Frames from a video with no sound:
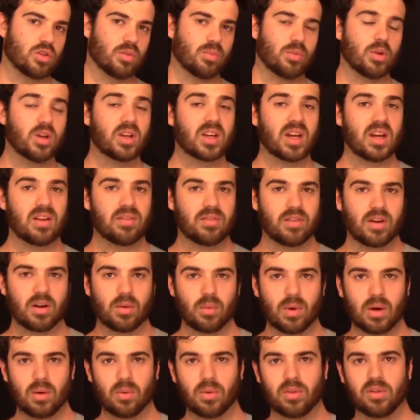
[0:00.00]
communicate very
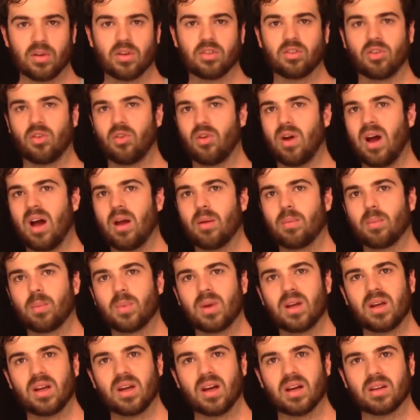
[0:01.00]
well with those around me,